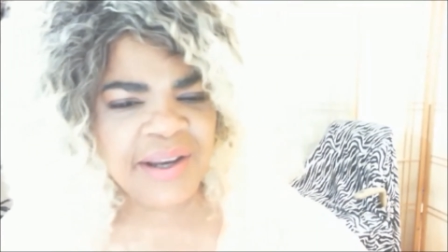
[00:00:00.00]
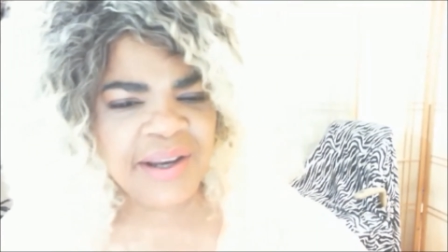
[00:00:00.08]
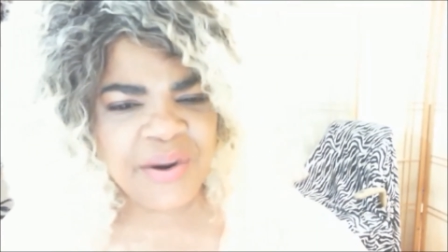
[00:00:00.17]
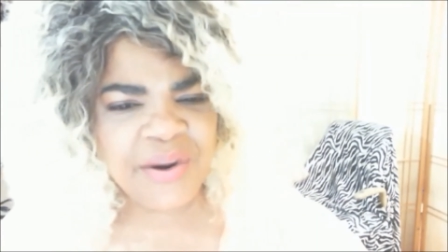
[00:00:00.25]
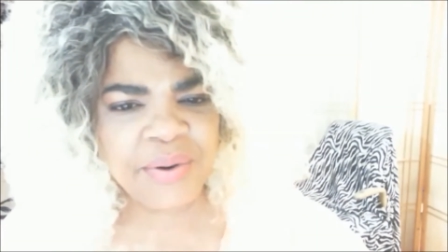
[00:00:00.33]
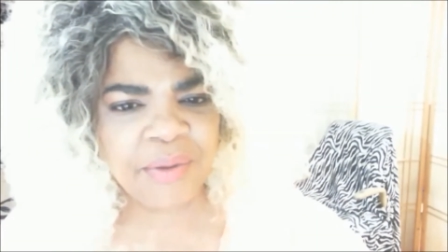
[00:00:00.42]
You
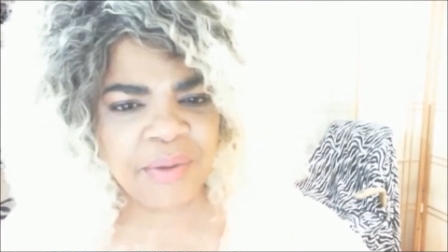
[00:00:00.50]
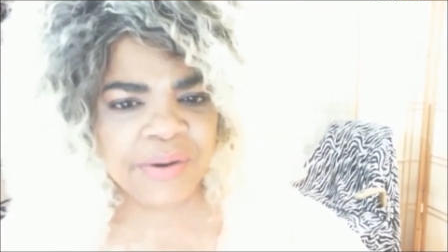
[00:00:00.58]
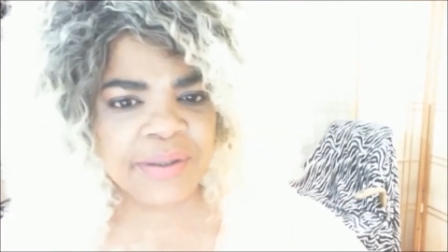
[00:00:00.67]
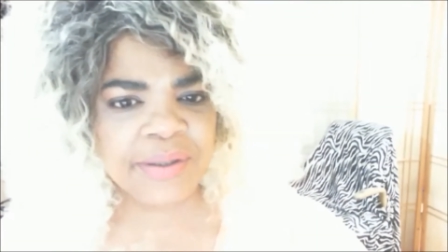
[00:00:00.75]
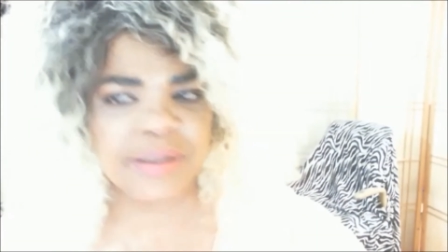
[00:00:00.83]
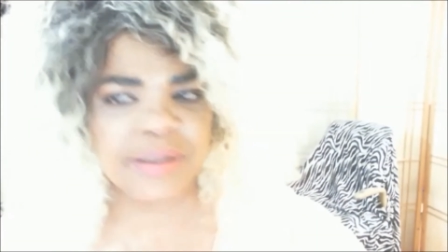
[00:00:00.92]
know, when
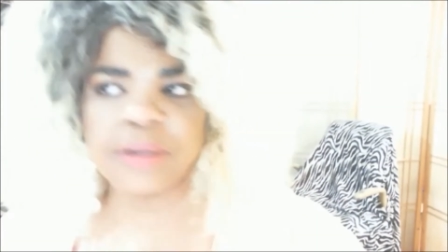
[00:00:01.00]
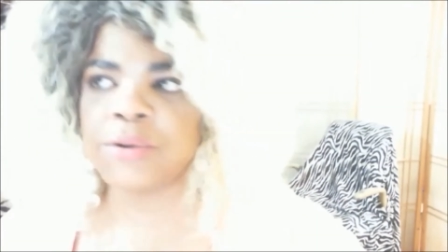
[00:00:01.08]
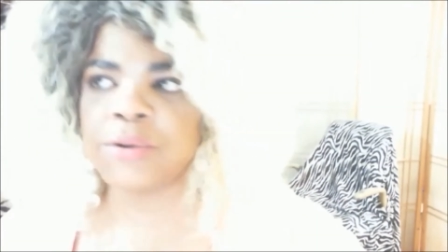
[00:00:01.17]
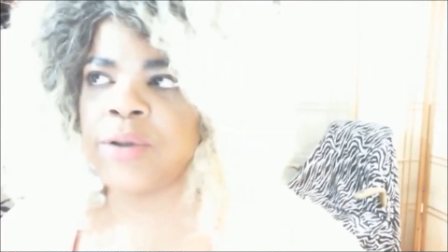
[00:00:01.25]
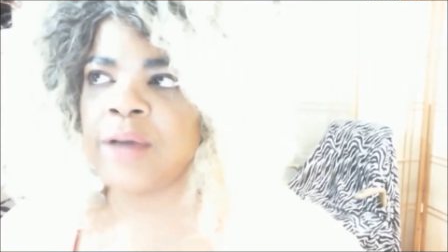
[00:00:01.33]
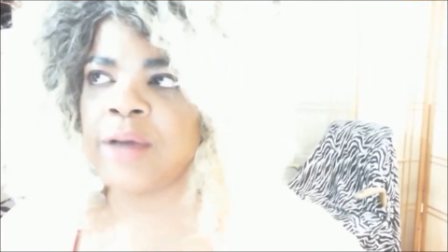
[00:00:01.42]
Mars is in the
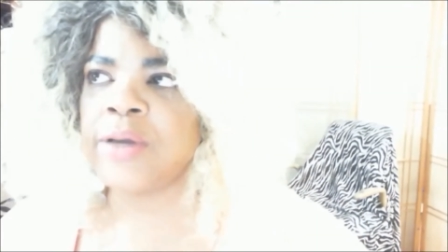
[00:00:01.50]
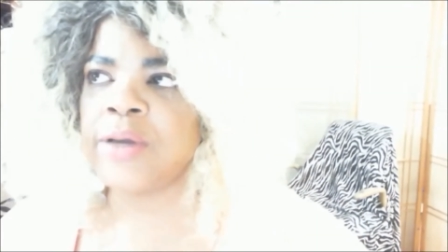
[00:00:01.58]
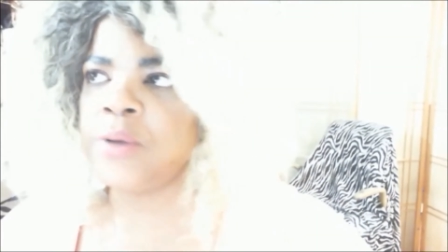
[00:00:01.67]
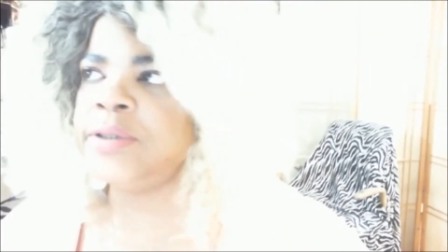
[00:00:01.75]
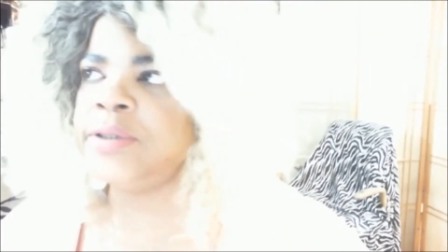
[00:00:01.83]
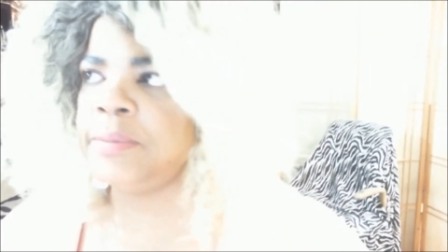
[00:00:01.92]
third house, I
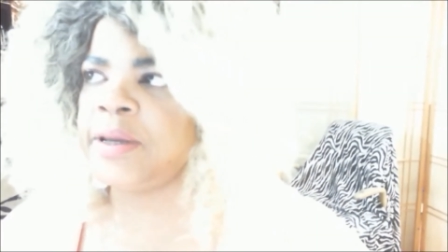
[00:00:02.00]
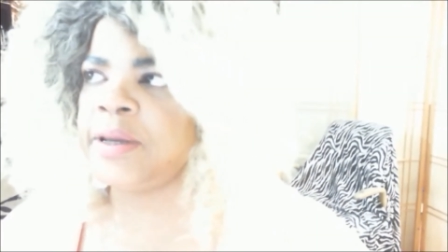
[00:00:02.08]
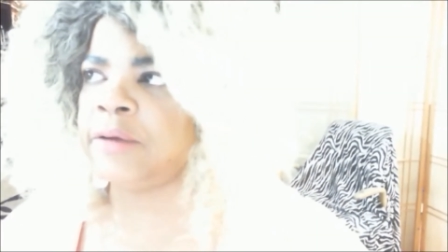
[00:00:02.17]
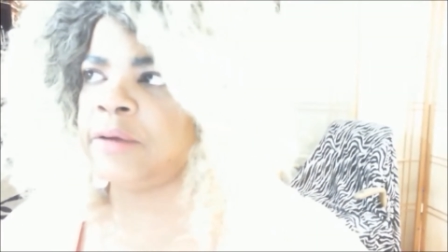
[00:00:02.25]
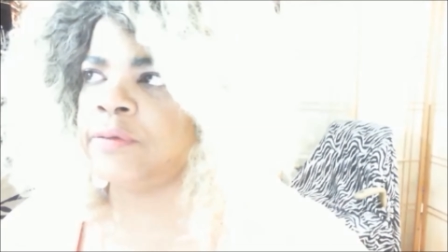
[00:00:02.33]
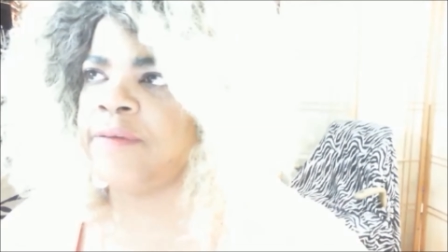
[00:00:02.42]
always say be
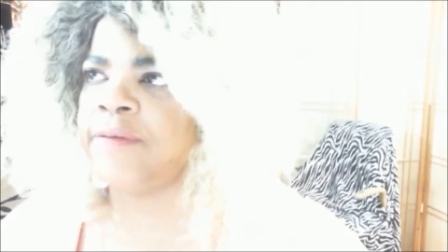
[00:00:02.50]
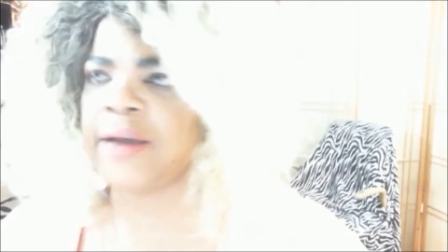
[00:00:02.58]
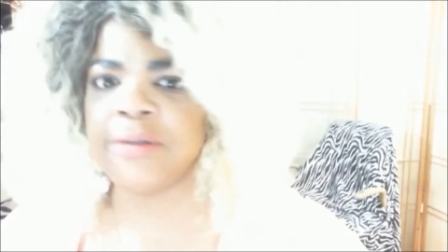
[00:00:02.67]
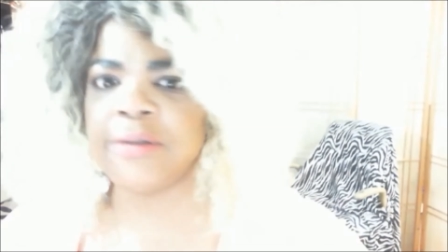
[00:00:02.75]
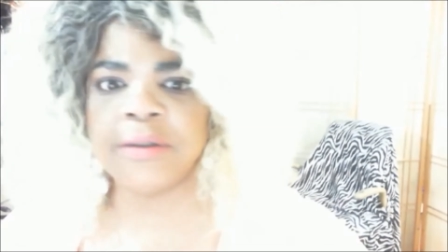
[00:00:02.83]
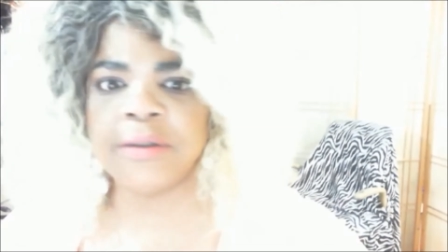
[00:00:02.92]
careful of
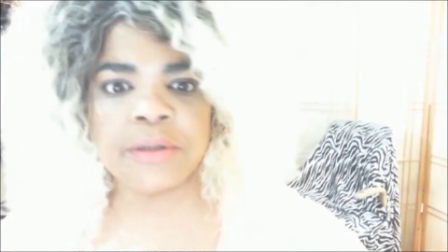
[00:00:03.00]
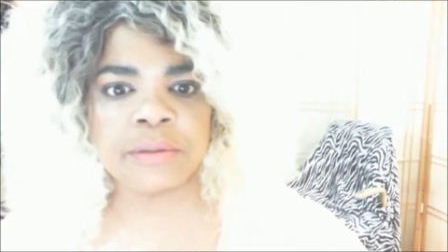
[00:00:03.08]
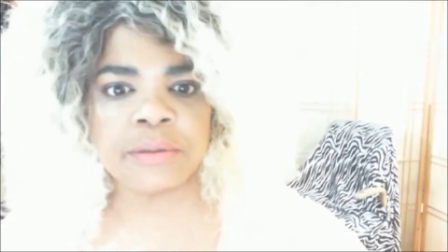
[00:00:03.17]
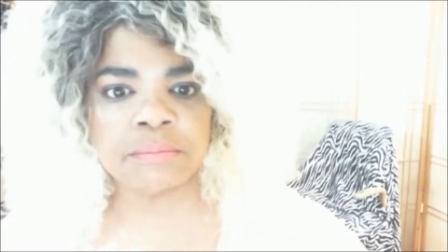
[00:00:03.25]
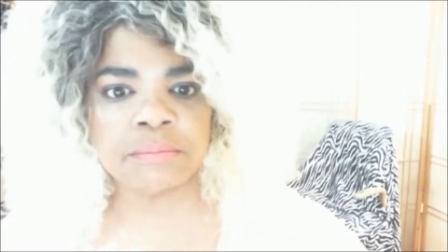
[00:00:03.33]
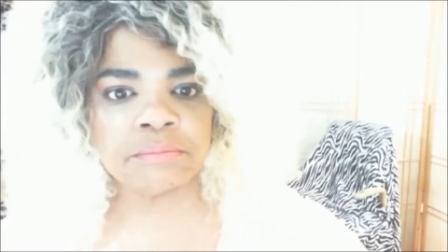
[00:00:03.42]
accidents.